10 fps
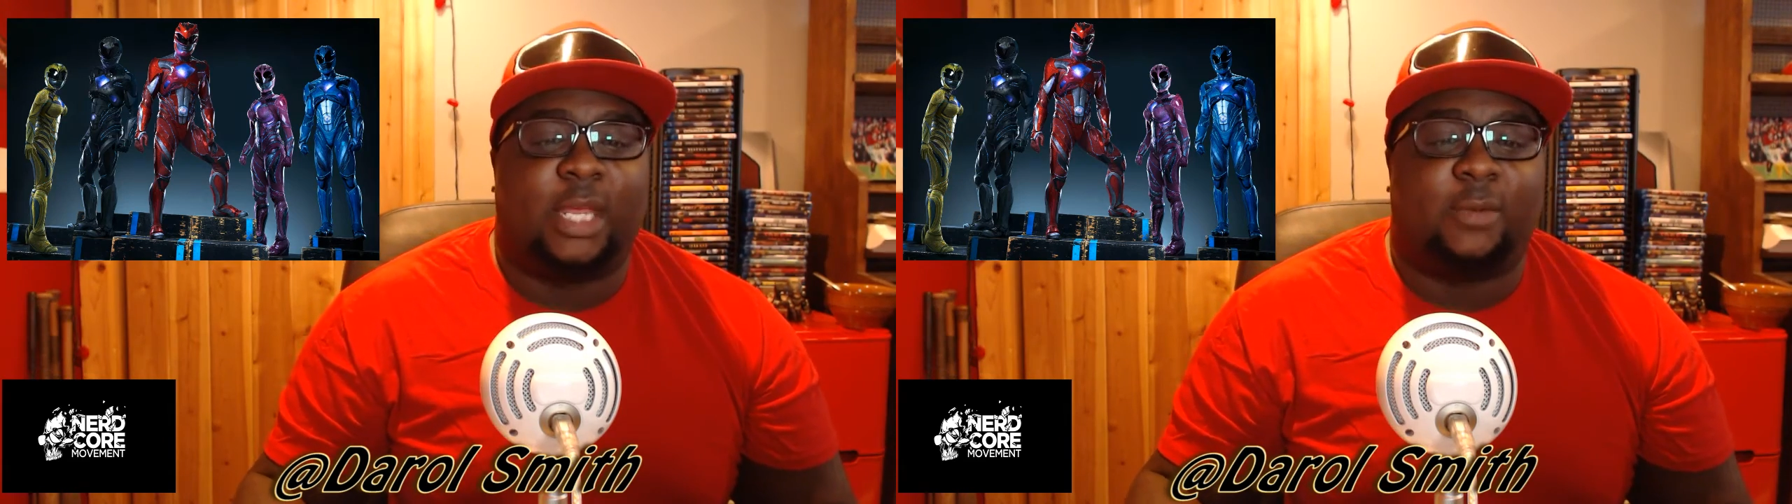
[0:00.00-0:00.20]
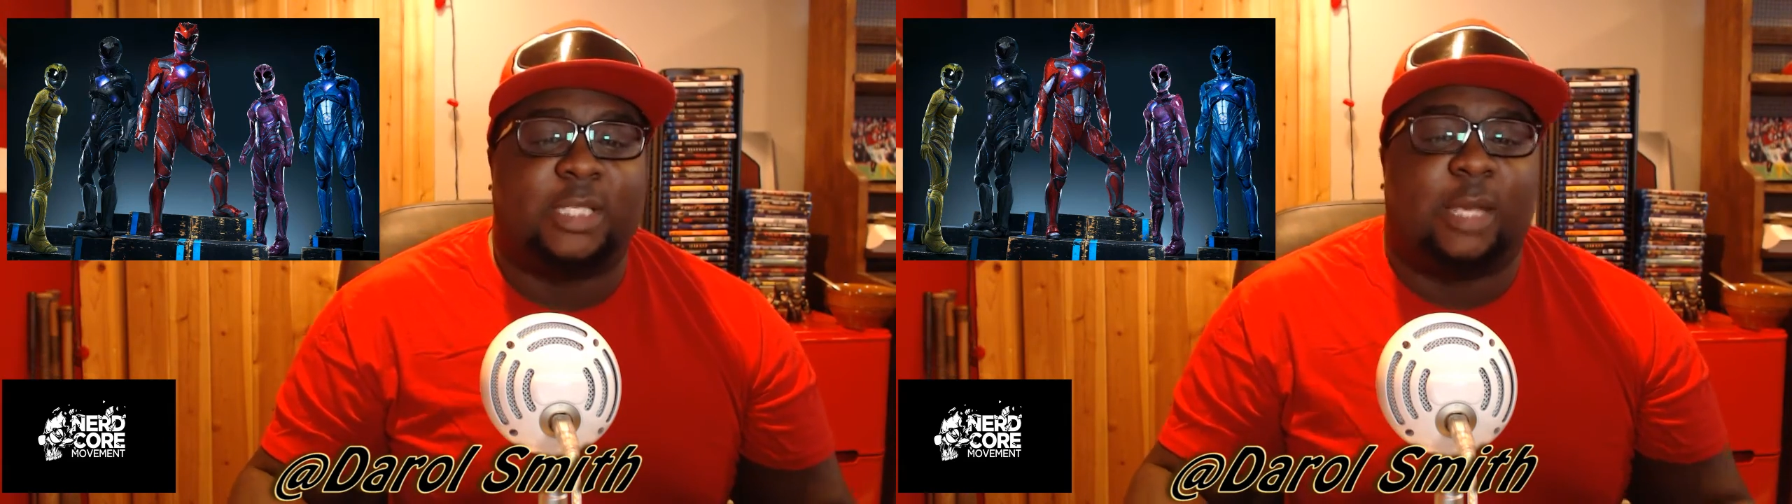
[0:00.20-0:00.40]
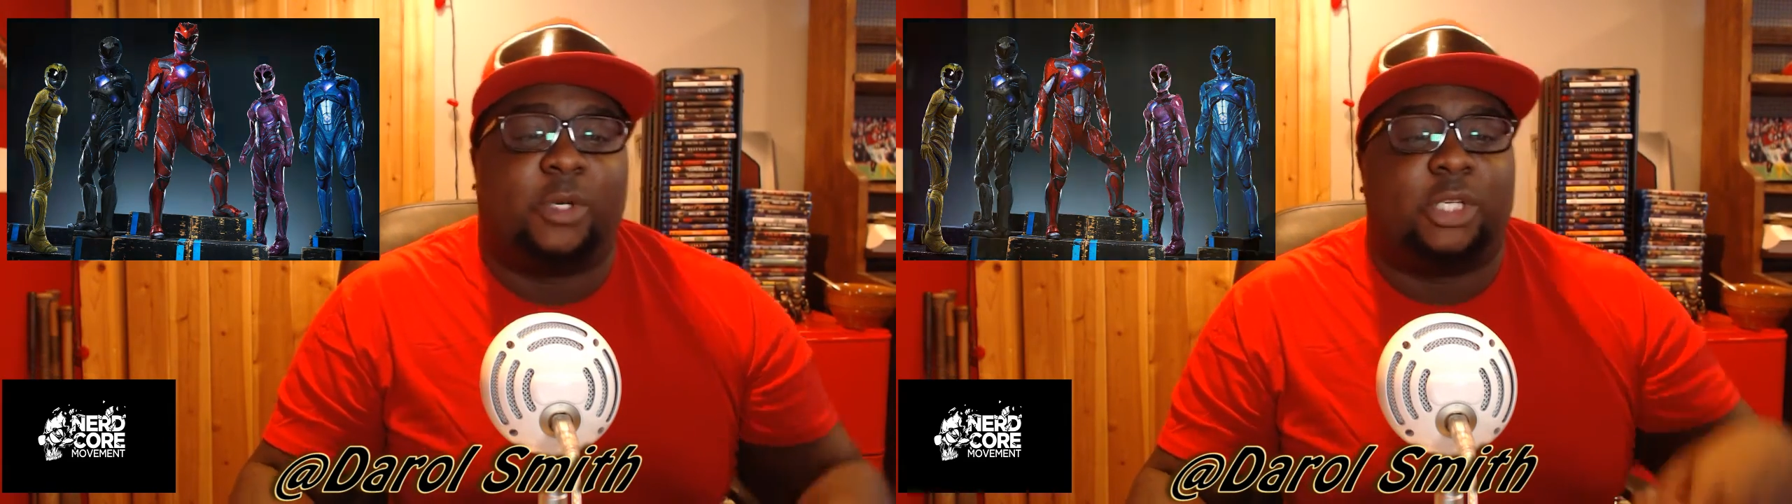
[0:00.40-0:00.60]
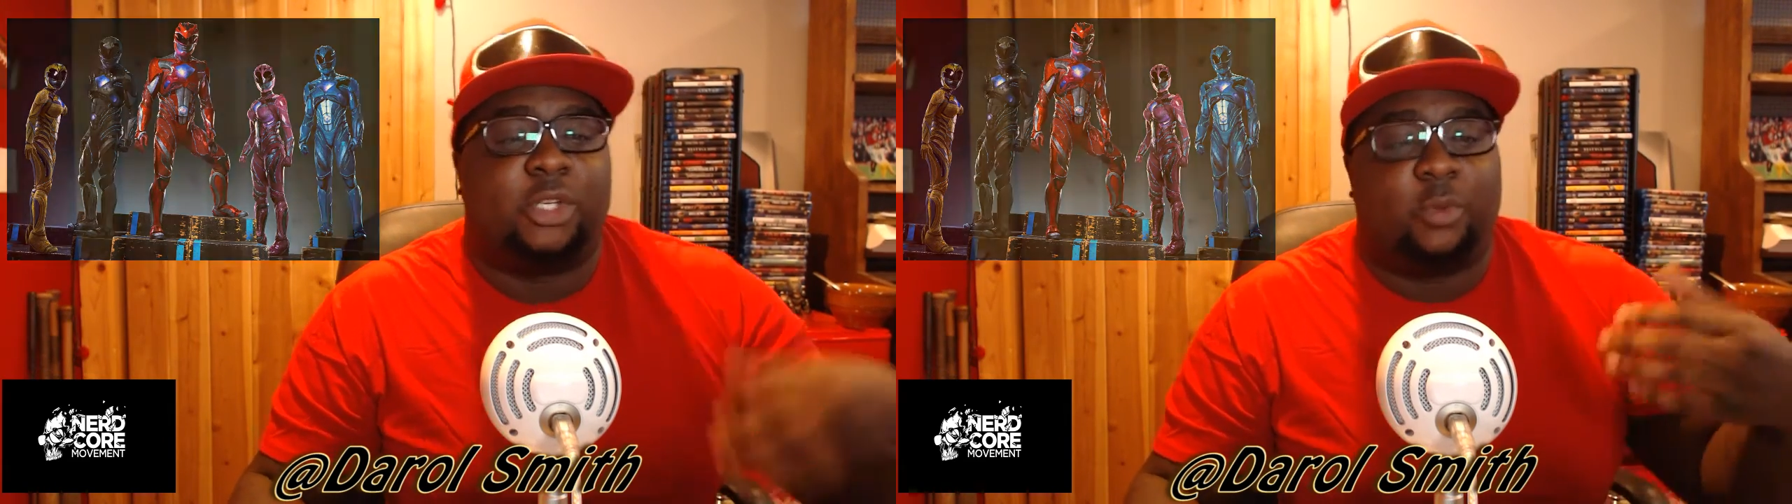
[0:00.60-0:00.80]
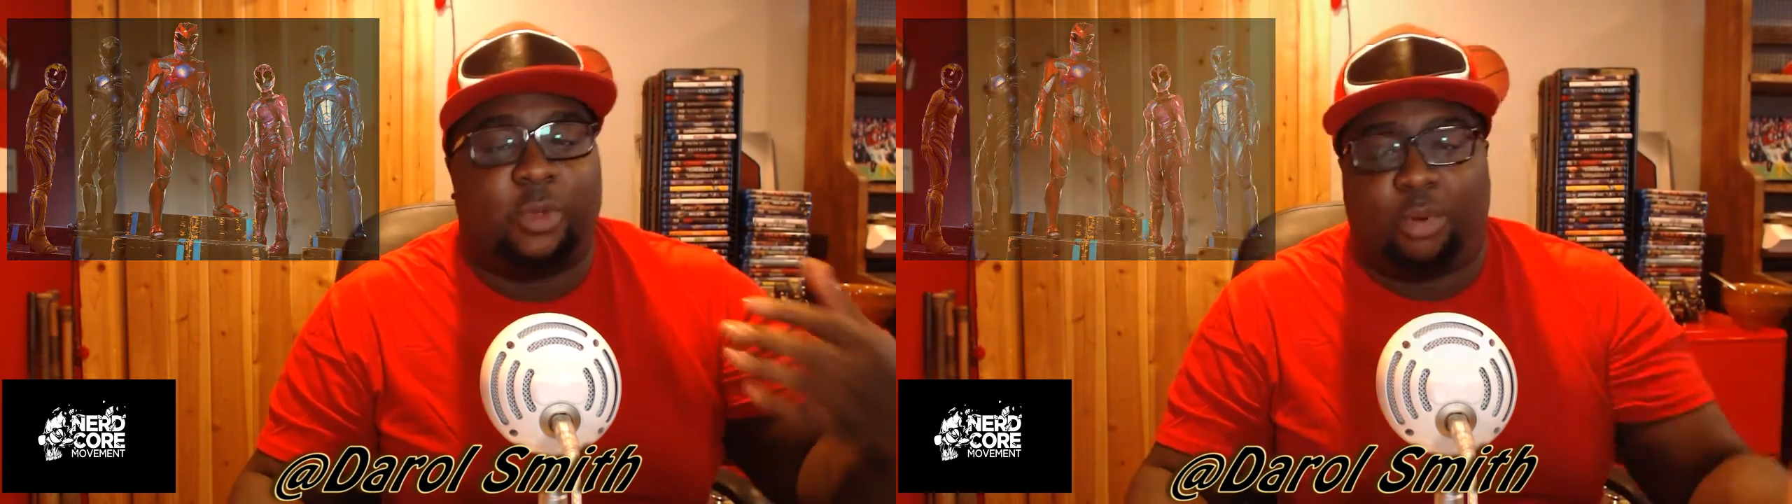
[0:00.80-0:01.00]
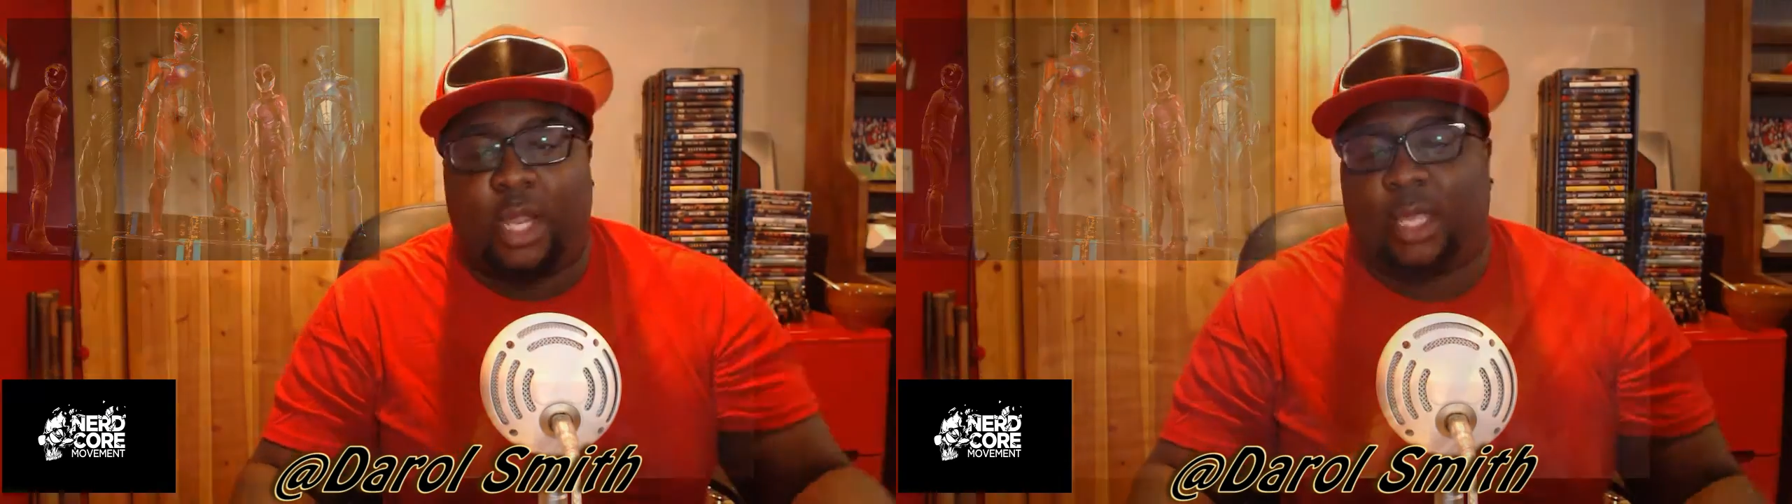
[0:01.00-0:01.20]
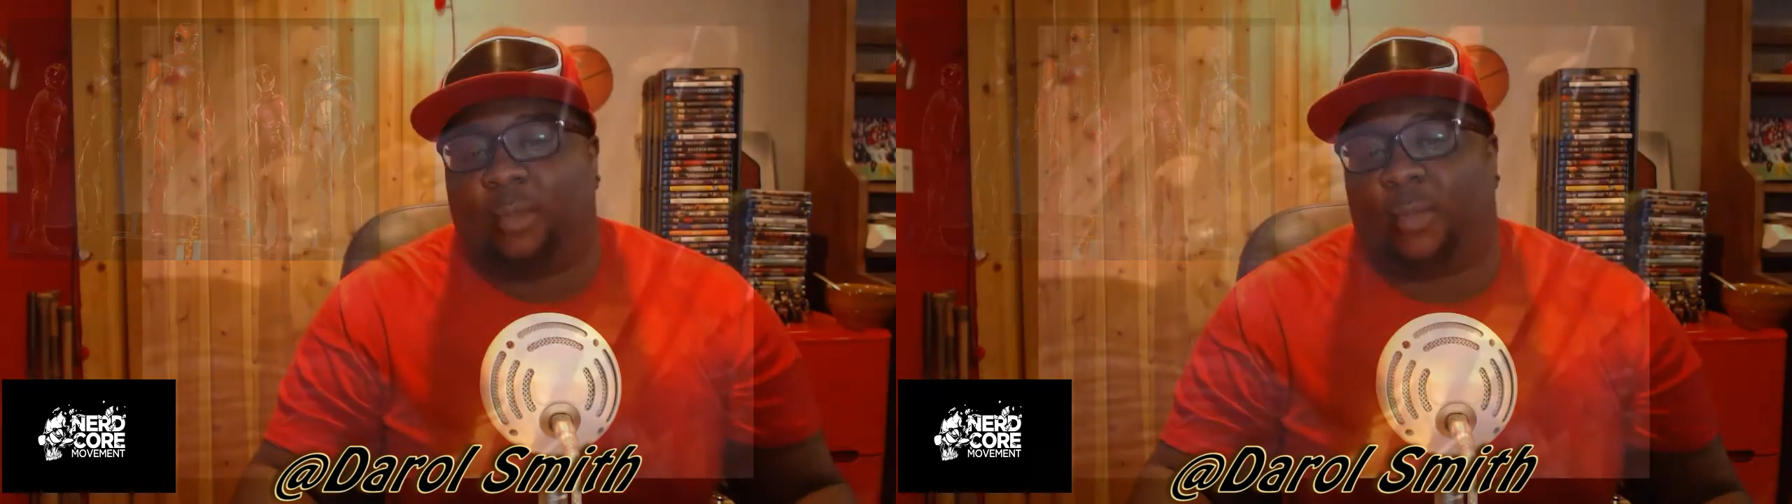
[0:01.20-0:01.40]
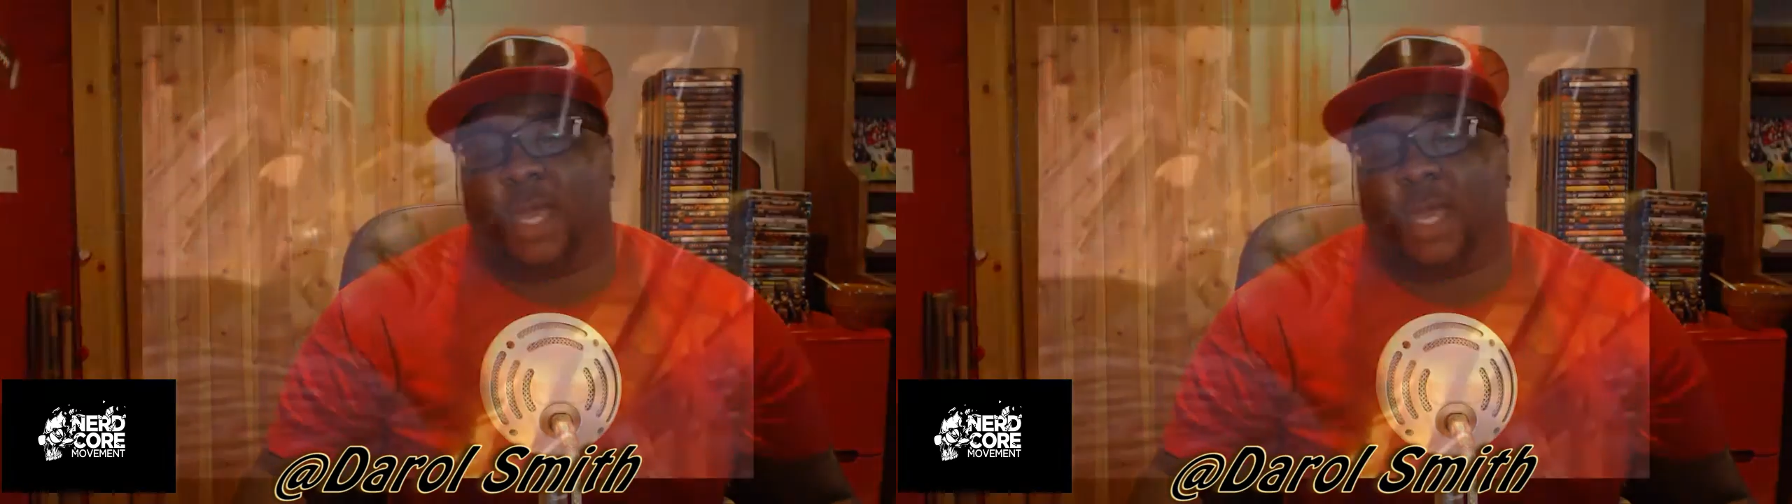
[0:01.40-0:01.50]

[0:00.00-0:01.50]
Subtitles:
he was able to do with Breaking